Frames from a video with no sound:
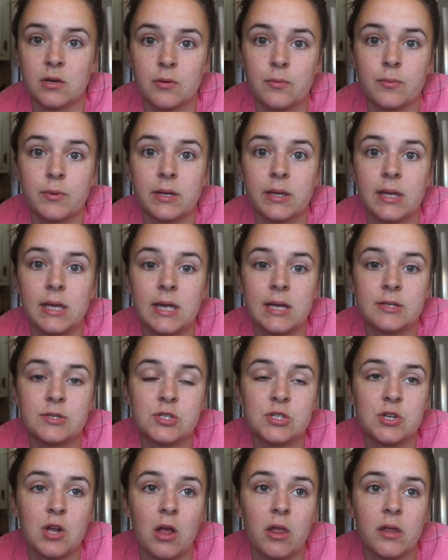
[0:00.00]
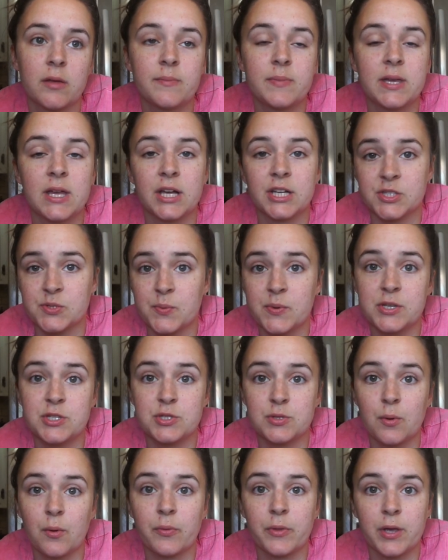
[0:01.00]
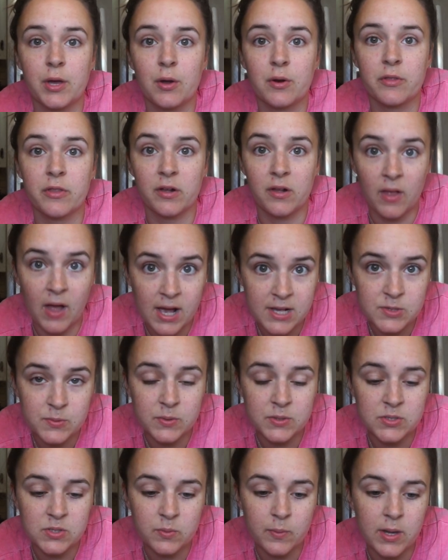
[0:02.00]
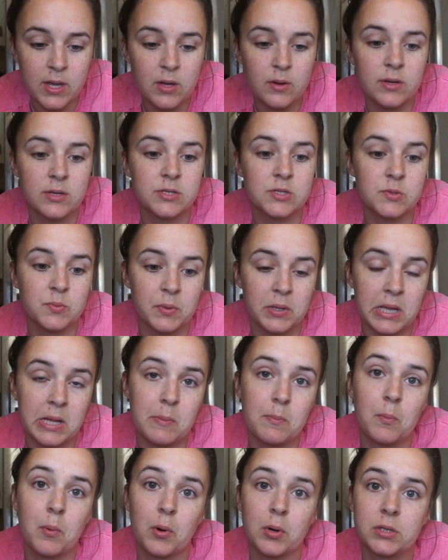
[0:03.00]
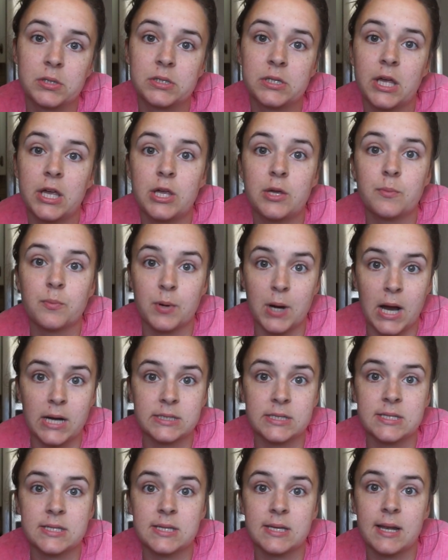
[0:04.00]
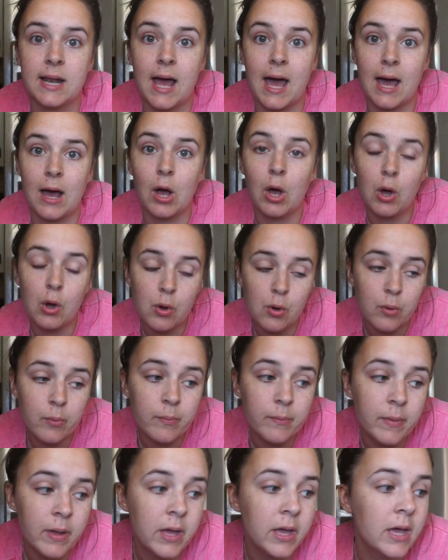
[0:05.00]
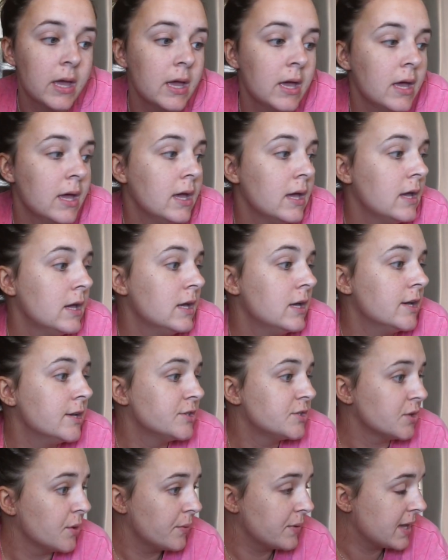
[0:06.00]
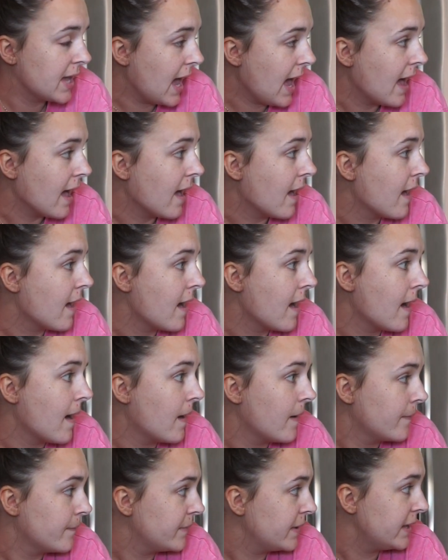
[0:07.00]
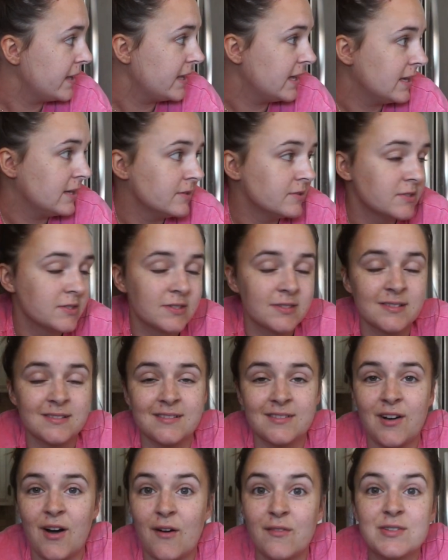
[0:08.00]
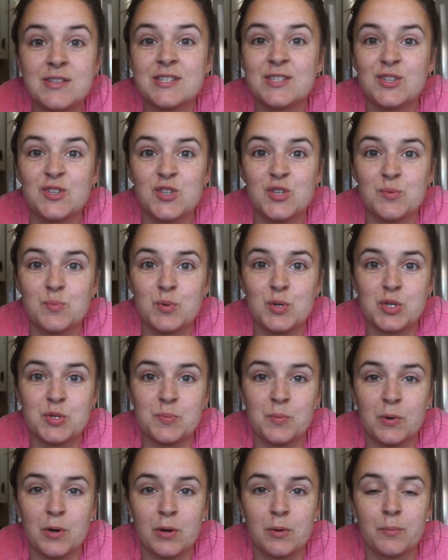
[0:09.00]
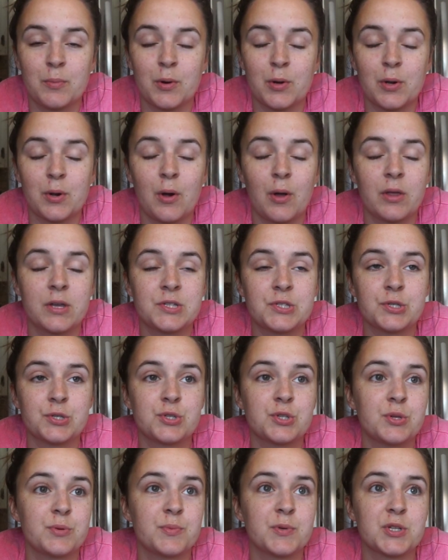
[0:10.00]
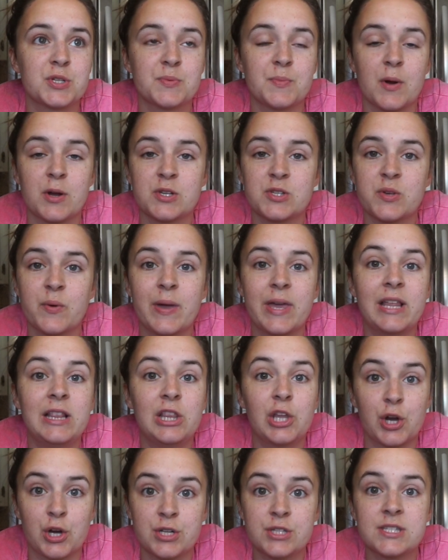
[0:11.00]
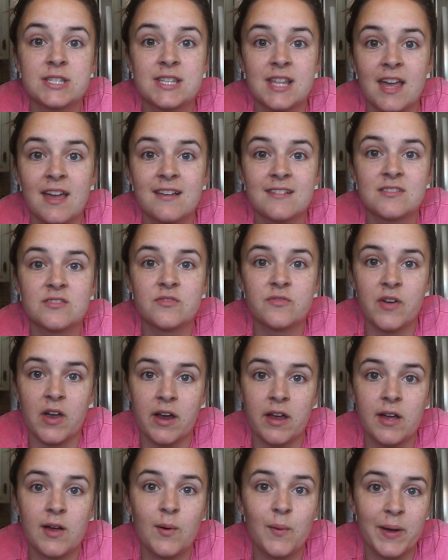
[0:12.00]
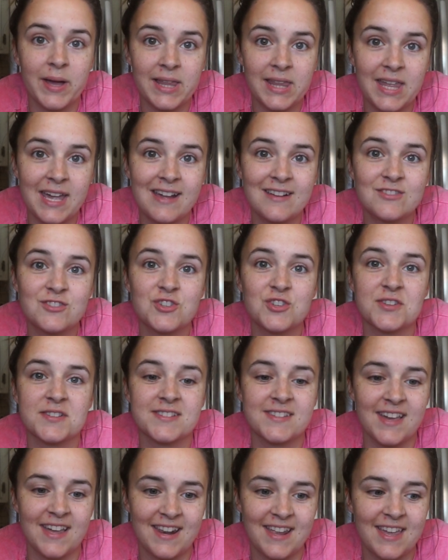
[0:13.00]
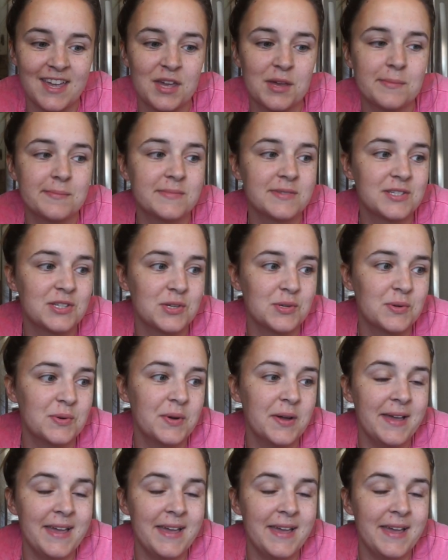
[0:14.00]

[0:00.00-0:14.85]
really install it, because we do only go to the class once a week. It's really important that you practice it at home. So yeah, he's obviously super smart. Border collies are super smart, so he learns things very quickly. It's just getting him to